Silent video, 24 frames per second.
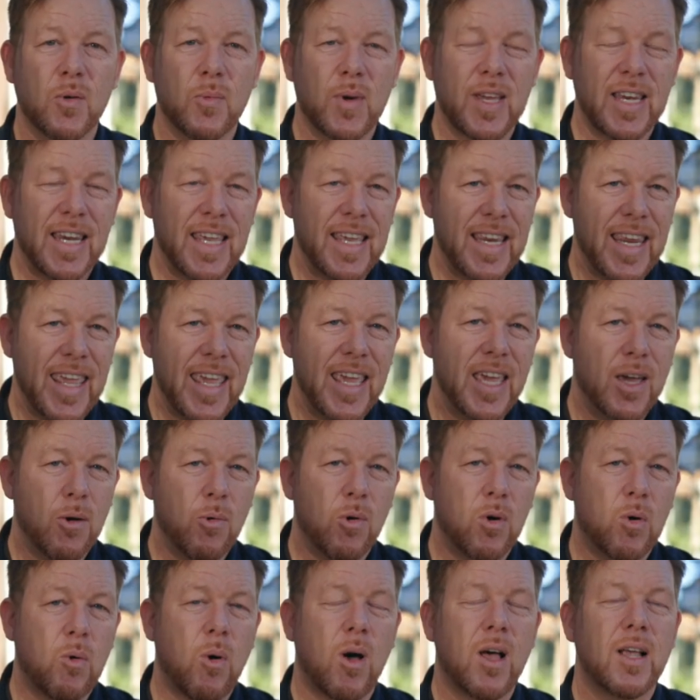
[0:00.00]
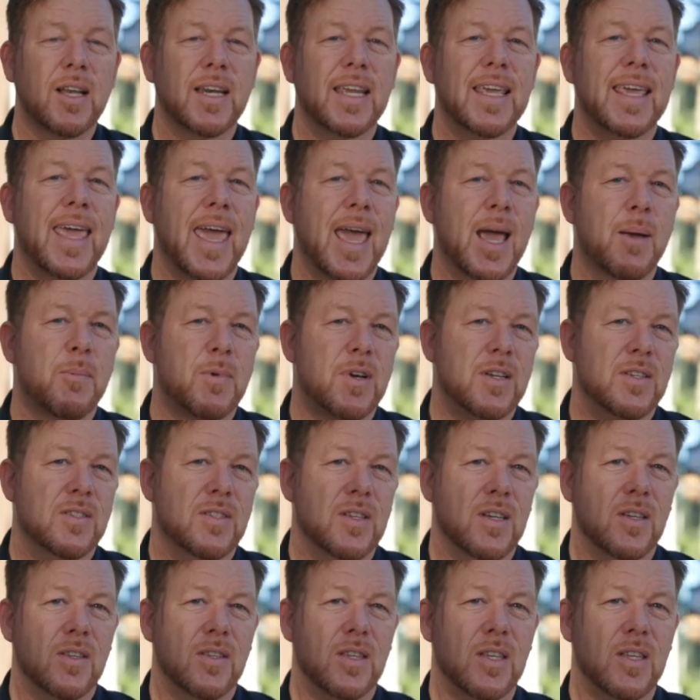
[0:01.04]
We need equal quality cameras